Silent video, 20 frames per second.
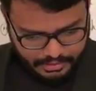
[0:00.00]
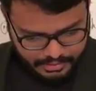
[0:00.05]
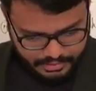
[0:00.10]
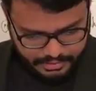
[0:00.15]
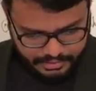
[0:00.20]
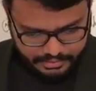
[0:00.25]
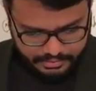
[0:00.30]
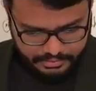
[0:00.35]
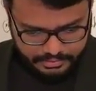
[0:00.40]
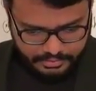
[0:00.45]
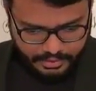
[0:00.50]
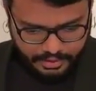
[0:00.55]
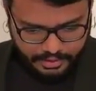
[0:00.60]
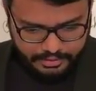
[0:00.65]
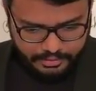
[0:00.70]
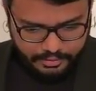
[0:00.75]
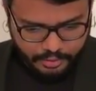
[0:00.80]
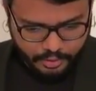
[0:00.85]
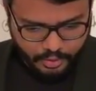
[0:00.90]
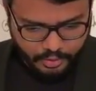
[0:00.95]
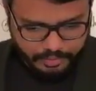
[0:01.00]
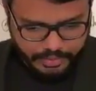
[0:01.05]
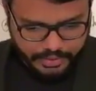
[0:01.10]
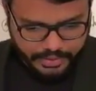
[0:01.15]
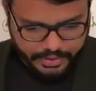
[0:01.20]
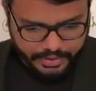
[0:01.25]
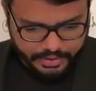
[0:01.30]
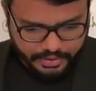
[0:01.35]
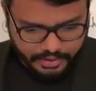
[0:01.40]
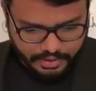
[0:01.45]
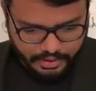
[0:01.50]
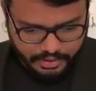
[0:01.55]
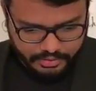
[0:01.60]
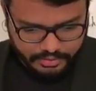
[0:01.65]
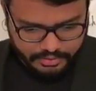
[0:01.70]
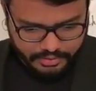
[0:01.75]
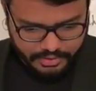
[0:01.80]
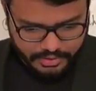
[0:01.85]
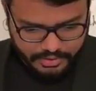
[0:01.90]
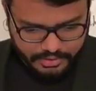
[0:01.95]
Yes, thank you, B.A.
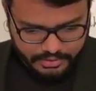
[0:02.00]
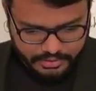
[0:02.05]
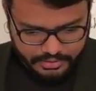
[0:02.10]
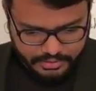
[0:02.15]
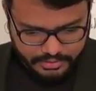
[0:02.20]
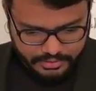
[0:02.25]
Harshit.